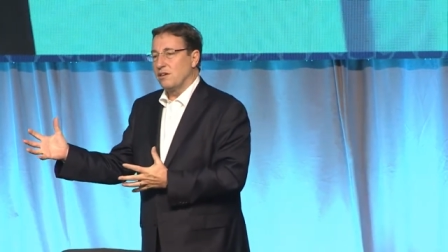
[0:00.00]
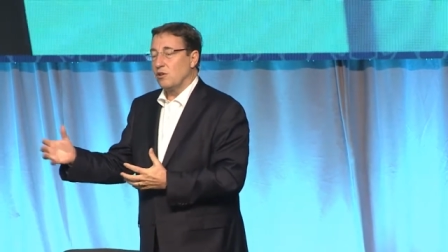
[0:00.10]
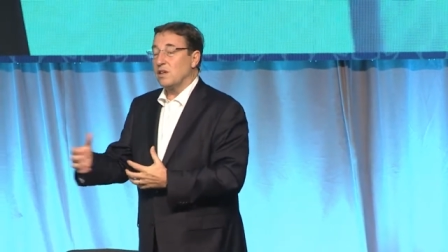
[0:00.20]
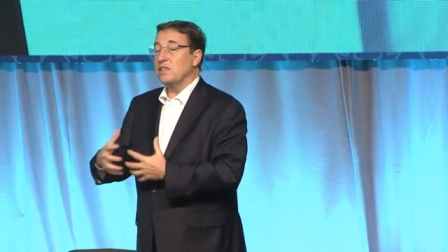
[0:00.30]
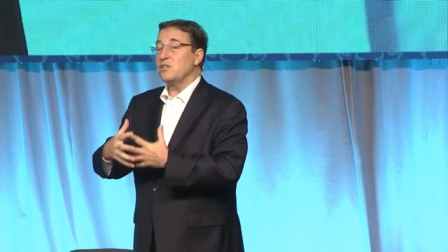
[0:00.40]

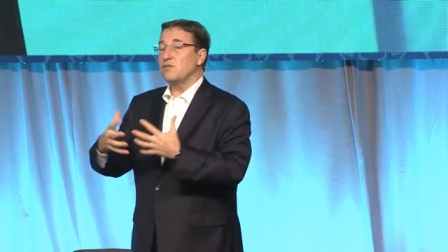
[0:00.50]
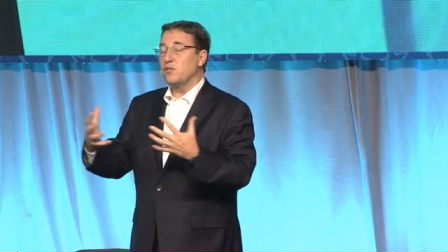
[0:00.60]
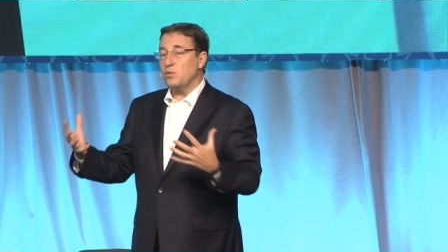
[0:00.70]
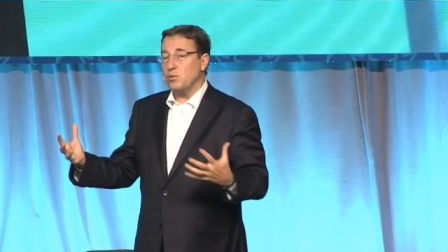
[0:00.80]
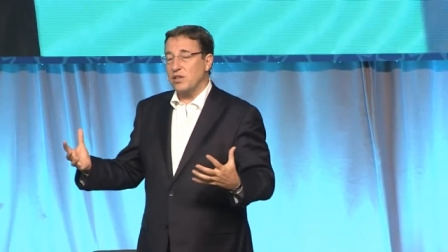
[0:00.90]
or at least
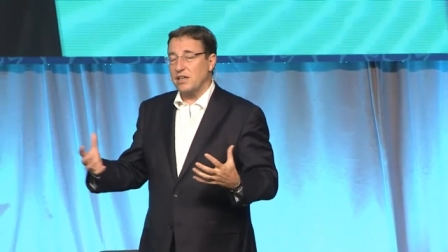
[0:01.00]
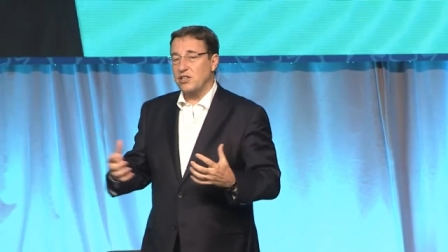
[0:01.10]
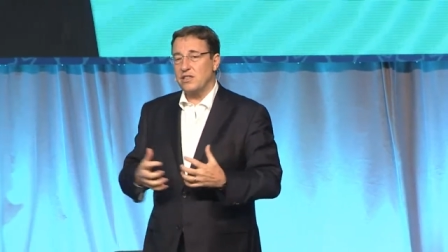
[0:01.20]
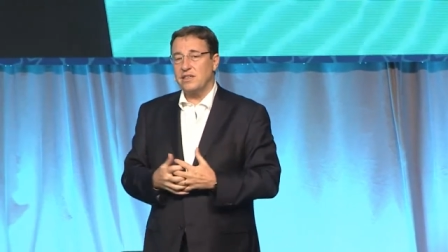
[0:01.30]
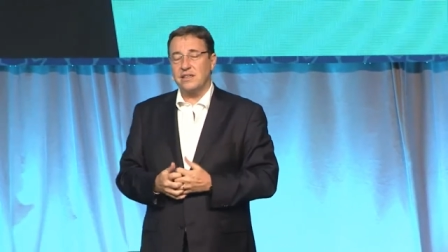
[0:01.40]
food
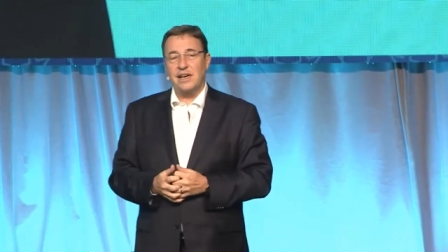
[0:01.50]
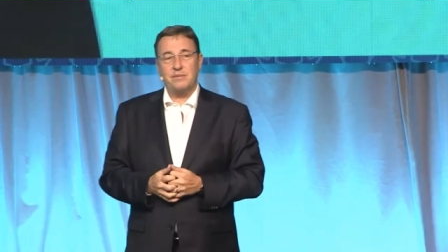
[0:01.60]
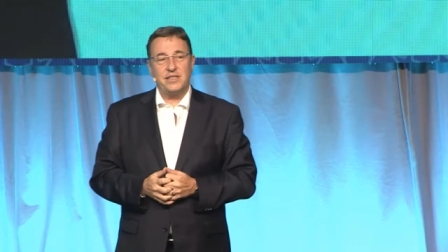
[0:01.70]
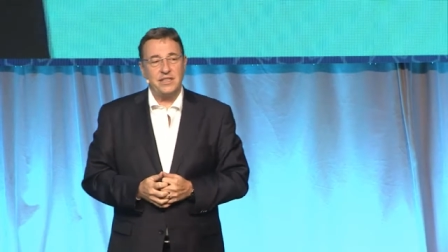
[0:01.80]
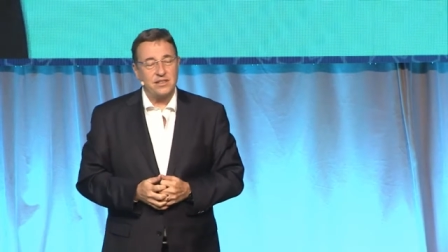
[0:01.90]
production, in the
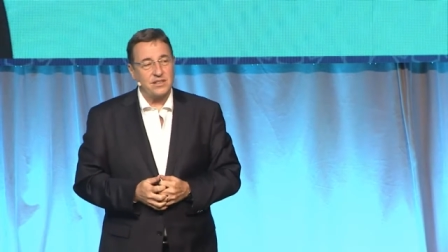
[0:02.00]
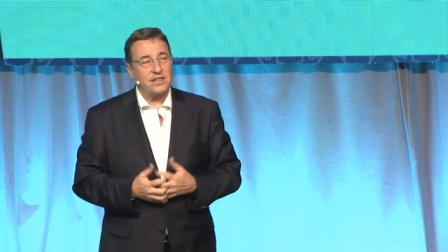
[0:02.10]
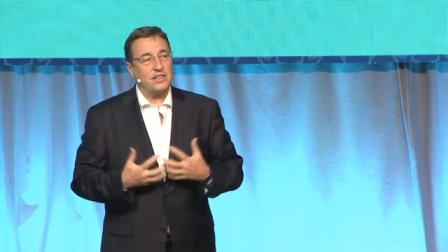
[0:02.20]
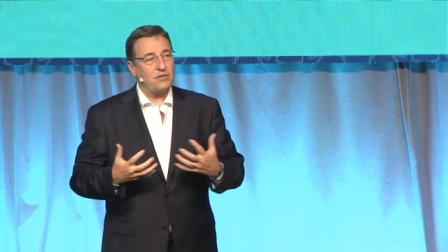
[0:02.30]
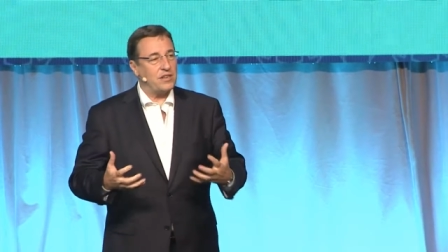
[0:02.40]
coming years
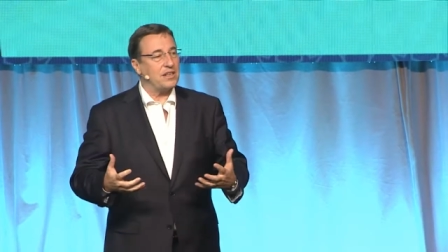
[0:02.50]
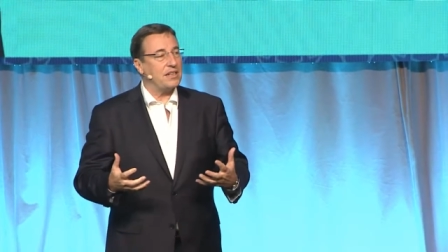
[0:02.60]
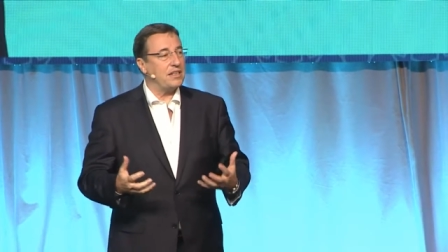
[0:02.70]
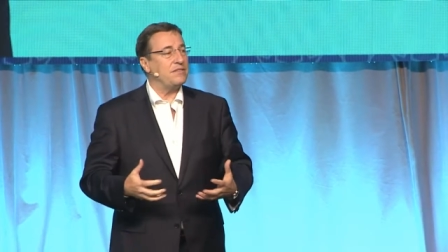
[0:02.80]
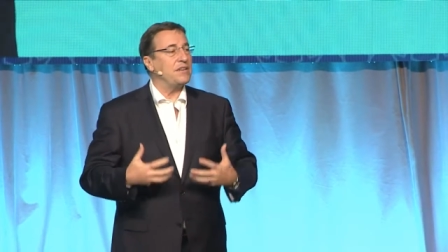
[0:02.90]

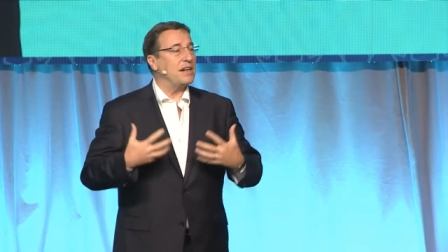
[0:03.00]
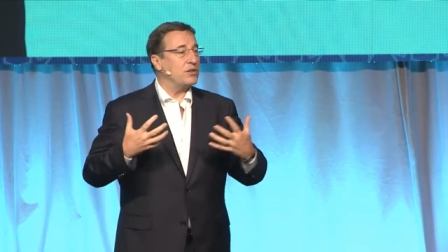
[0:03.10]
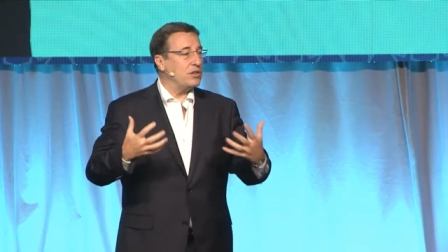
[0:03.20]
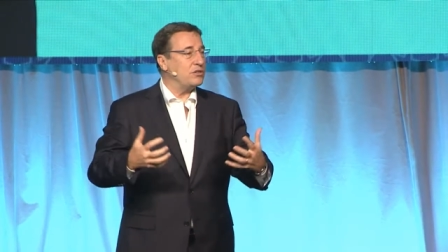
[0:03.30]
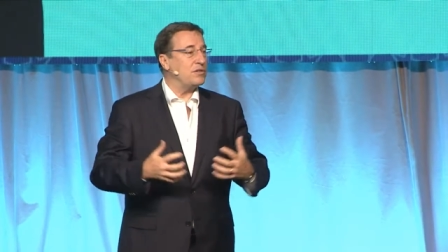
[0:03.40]
significantly if we are
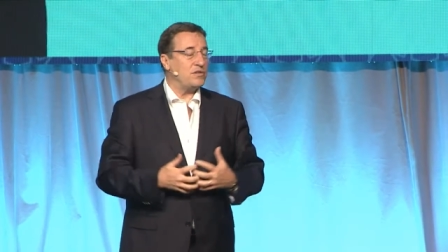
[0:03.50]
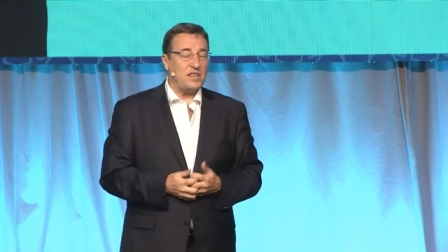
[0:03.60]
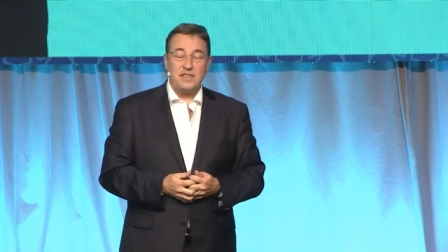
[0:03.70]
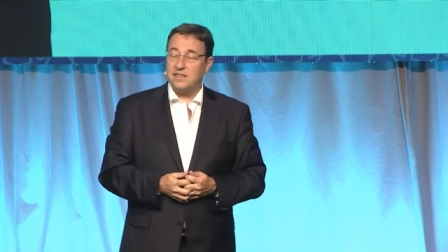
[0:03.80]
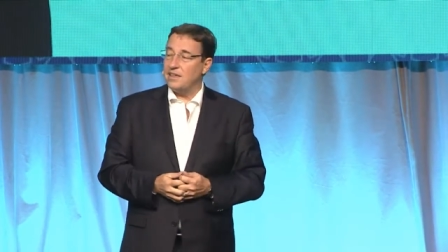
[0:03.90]
going to
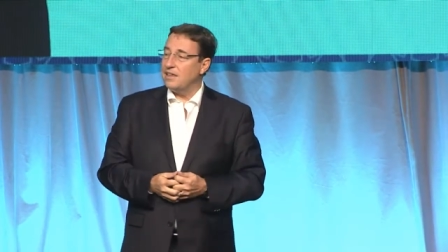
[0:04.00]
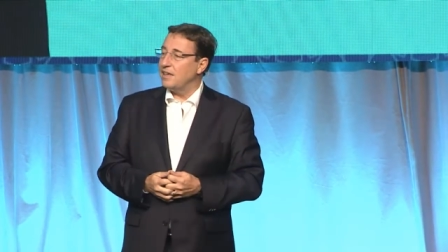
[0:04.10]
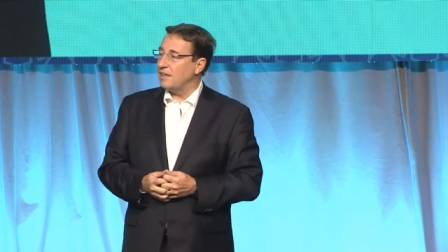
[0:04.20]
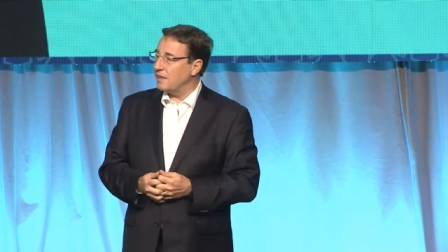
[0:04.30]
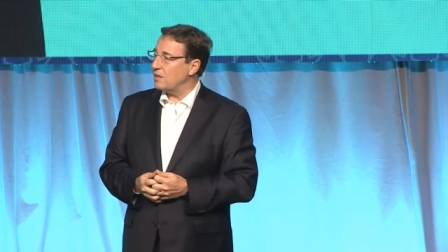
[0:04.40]
feed
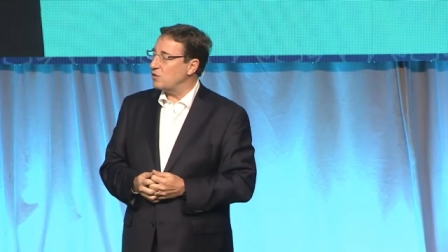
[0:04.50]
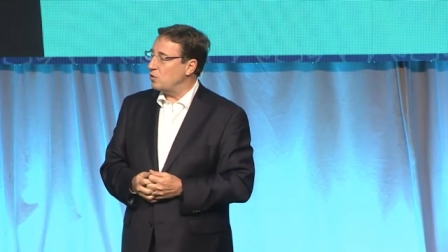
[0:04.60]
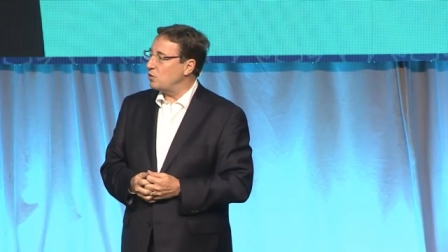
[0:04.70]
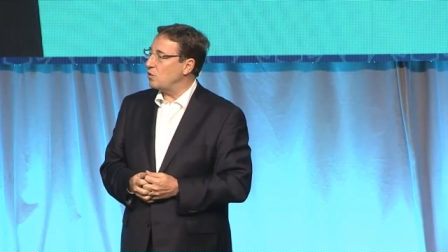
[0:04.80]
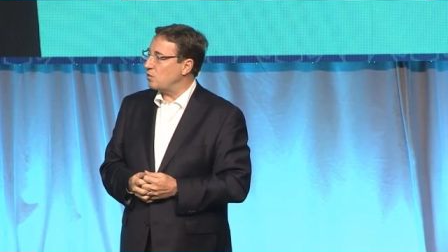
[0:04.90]
another
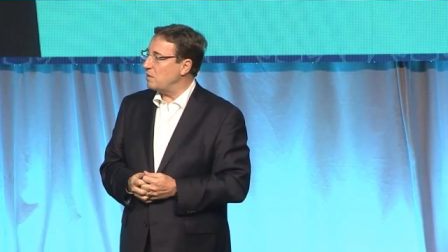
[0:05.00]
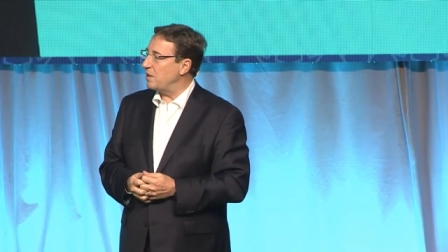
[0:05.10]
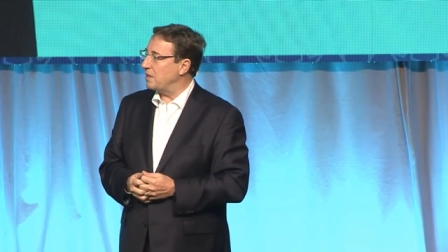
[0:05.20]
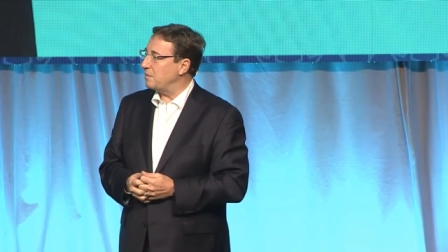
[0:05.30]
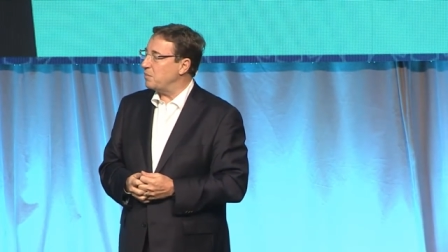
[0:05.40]
2 to 3
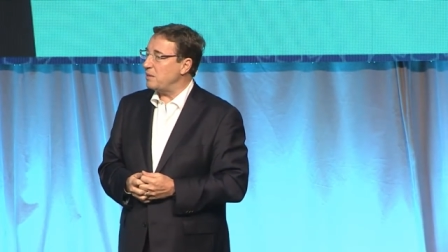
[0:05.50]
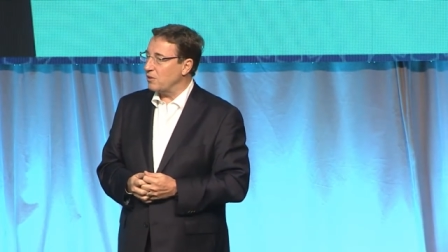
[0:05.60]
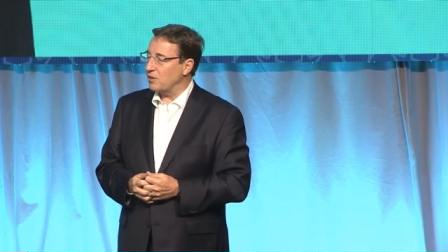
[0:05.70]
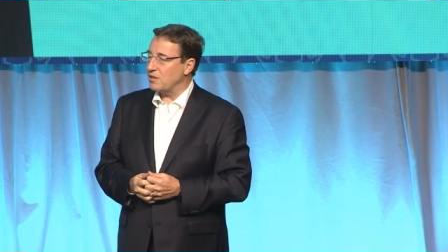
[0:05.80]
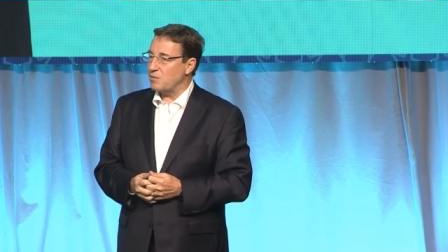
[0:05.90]
billion
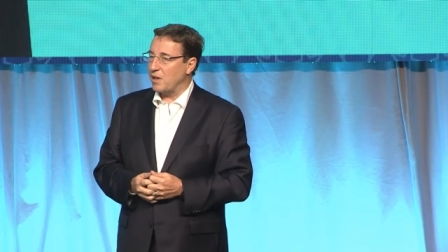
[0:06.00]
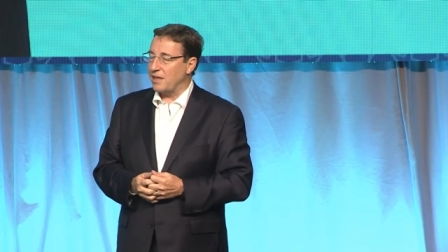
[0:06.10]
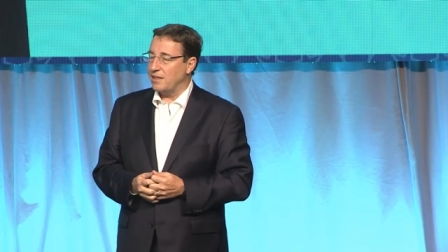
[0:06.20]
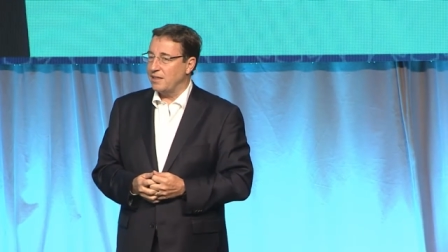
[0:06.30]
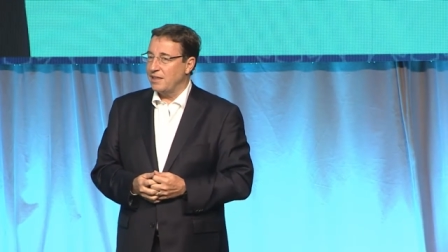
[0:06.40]
people on this
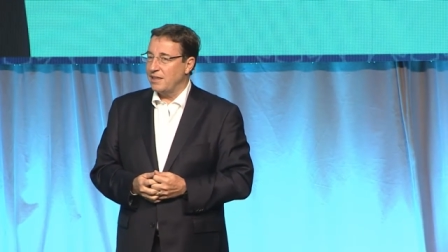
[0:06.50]
planet.